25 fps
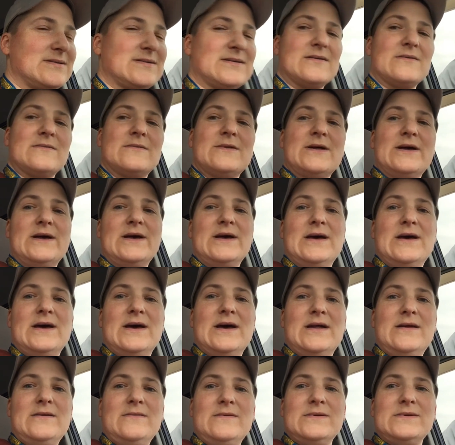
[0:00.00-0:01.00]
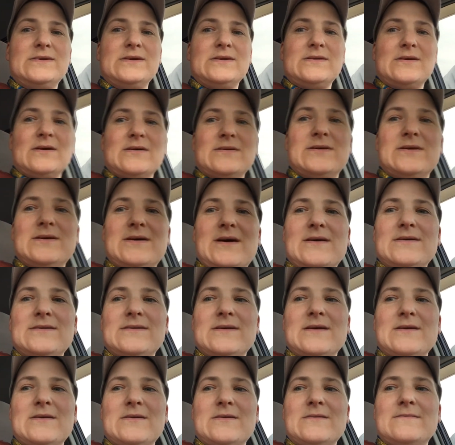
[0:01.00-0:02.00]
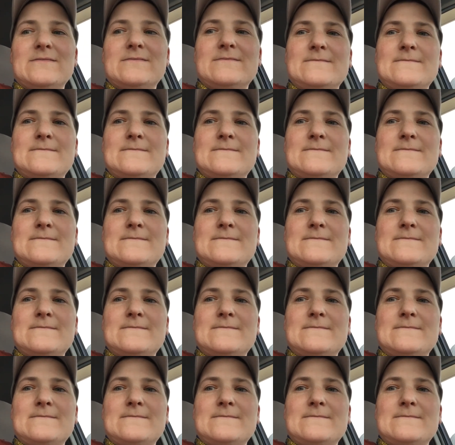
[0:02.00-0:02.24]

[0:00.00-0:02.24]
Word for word: So, anyways, I'll talk to you guys later.